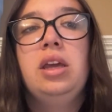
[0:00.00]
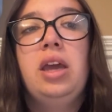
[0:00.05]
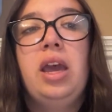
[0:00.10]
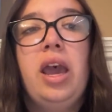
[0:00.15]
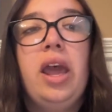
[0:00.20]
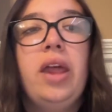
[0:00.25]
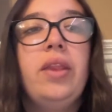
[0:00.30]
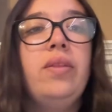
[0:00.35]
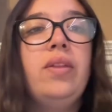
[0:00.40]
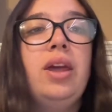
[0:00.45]

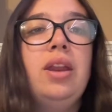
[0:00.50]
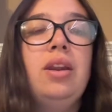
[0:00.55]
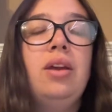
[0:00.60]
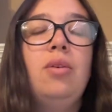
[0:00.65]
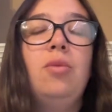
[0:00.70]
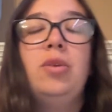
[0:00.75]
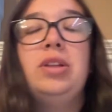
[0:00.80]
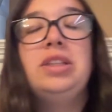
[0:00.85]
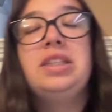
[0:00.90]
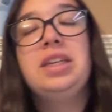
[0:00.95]
And then
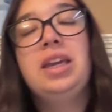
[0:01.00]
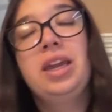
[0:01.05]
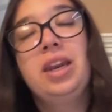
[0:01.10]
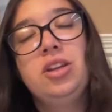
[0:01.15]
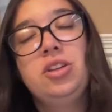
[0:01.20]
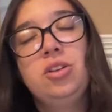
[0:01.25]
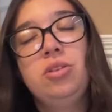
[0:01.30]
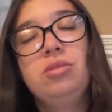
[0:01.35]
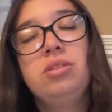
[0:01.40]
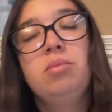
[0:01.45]
once again,
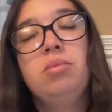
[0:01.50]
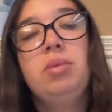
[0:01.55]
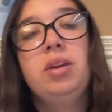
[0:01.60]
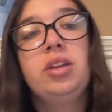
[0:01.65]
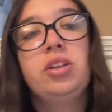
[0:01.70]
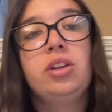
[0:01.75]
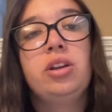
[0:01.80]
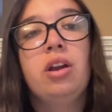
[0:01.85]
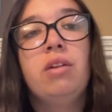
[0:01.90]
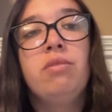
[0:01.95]
I chose the
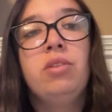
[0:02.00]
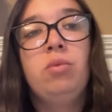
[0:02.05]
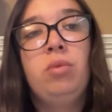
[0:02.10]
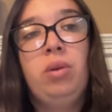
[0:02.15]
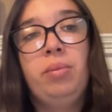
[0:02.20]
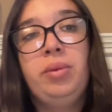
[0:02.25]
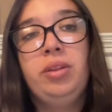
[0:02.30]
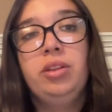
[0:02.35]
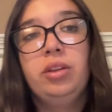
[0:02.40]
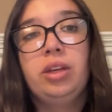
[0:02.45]
picture of the
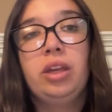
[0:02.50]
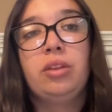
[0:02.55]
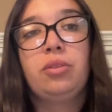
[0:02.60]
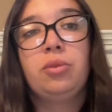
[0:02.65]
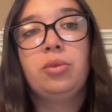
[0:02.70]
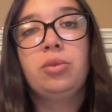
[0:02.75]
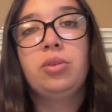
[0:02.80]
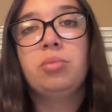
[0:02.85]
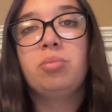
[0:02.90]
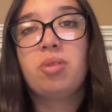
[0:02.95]
women looking
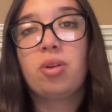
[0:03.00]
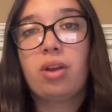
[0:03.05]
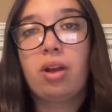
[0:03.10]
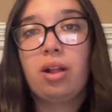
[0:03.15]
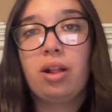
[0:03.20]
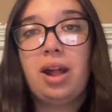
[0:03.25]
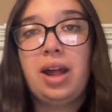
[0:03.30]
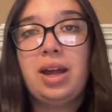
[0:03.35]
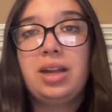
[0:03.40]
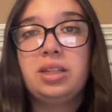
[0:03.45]
through the broken
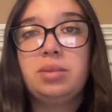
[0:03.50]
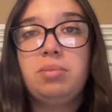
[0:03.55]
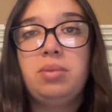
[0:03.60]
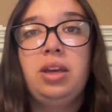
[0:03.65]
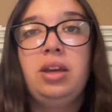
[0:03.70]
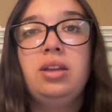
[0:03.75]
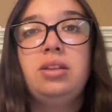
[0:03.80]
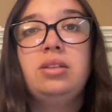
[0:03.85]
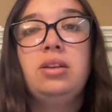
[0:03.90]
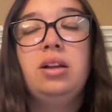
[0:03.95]
glass,
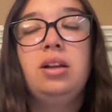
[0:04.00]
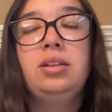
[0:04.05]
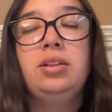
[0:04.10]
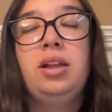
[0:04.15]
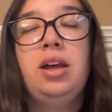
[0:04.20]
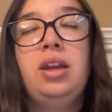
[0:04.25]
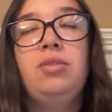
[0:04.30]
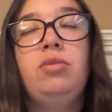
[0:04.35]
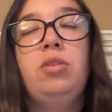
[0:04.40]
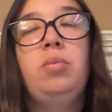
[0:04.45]
because a
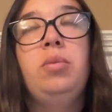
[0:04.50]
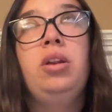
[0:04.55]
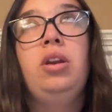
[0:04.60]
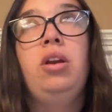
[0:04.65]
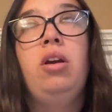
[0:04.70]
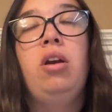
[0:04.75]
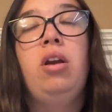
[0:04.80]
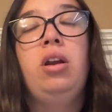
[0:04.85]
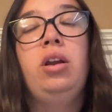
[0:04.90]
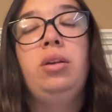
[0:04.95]
lot of women
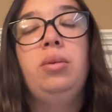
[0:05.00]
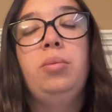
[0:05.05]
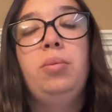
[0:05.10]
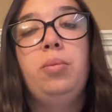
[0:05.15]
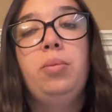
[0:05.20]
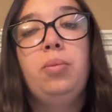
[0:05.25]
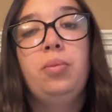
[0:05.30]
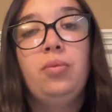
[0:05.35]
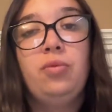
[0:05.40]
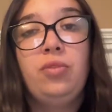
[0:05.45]

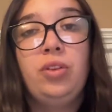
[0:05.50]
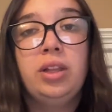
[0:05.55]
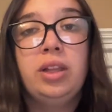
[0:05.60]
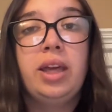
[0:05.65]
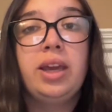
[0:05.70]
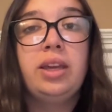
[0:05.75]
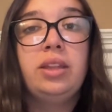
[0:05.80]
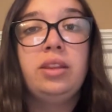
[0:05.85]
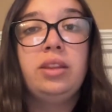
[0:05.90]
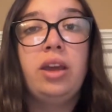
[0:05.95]
feel
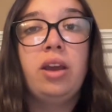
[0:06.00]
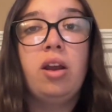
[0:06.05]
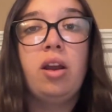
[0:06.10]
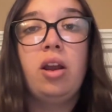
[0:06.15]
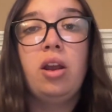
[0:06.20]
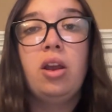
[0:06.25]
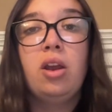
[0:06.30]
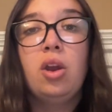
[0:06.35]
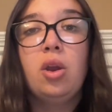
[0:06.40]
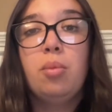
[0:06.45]
like they
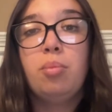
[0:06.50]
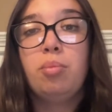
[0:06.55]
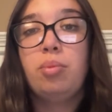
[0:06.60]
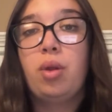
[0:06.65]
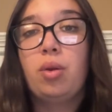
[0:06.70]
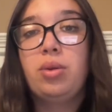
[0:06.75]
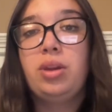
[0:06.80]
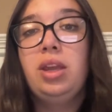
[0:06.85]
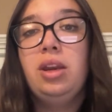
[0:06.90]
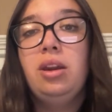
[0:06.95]
are
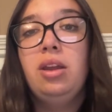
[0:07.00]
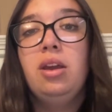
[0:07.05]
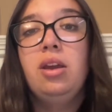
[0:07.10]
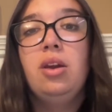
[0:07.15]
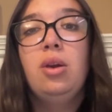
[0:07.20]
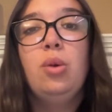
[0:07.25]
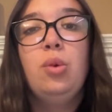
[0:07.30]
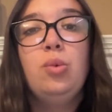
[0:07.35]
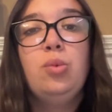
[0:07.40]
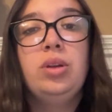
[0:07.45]
broken
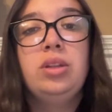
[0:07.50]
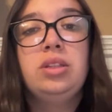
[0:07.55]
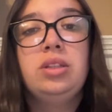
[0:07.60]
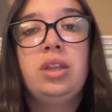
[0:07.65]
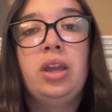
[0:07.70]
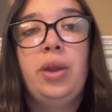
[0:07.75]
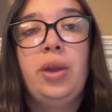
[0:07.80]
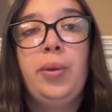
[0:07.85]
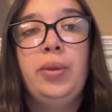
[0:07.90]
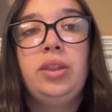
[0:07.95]
once
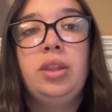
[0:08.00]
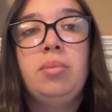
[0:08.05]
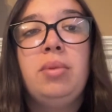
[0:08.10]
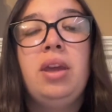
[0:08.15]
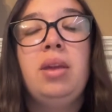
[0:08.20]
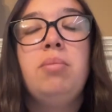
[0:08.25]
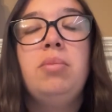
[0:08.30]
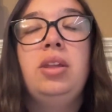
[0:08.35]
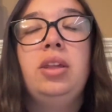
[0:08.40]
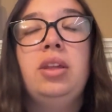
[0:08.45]
they're with the
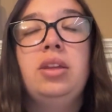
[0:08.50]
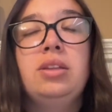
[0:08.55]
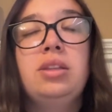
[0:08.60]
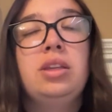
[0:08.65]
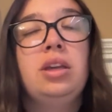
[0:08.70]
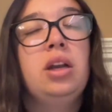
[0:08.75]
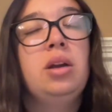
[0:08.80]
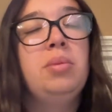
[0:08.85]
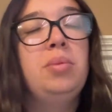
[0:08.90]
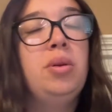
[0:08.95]
man, because
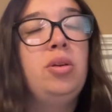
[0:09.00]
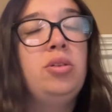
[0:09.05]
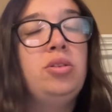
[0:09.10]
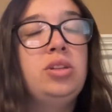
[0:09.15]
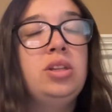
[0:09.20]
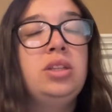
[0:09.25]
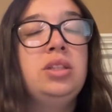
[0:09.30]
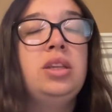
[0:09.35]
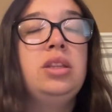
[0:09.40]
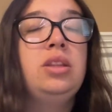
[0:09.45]
their
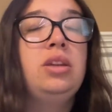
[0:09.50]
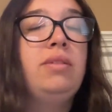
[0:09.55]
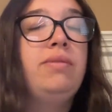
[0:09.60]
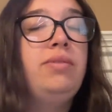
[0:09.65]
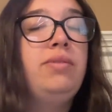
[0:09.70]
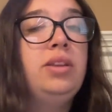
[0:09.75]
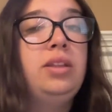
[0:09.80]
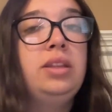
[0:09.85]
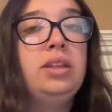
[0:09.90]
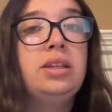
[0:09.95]
emotions and their
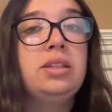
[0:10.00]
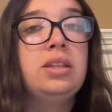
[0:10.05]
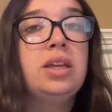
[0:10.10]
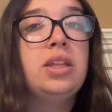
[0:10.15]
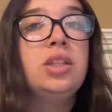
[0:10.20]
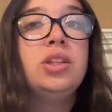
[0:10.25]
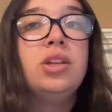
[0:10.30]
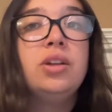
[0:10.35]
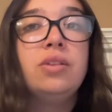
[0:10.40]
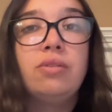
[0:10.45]
feelings
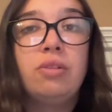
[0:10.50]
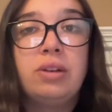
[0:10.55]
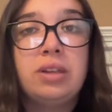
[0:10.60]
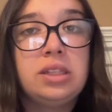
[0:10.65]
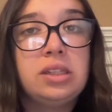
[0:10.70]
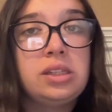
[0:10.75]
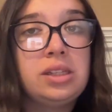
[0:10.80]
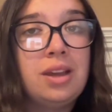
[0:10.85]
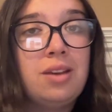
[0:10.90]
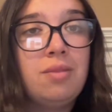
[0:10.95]
and their
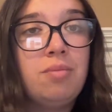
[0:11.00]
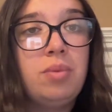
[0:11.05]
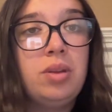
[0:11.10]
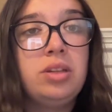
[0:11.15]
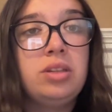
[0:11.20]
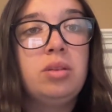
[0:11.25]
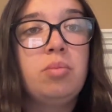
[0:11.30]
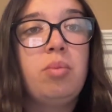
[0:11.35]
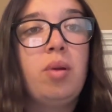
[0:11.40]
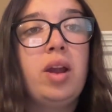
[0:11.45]
voices have been
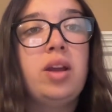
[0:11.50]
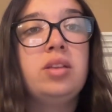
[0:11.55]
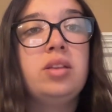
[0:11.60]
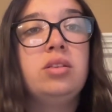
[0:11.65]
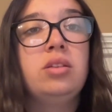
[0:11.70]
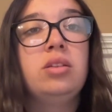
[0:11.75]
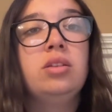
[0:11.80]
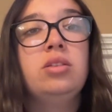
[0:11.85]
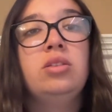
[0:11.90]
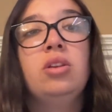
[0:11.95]

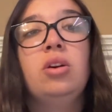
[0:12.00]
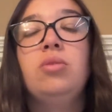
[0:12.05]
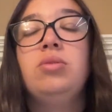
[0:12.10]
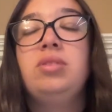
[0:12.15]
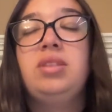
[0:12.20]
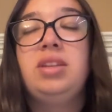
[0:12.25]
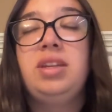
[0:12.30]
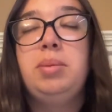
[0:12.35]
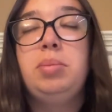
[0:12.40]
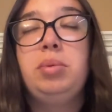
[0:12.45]
suppressed so
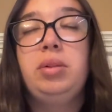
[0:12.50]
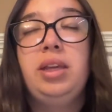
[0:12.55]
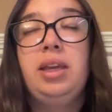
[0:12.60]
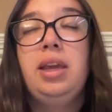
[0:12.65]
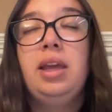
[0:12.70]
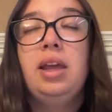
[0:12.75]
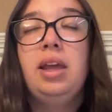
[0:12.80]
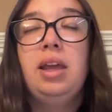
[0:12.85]
deeply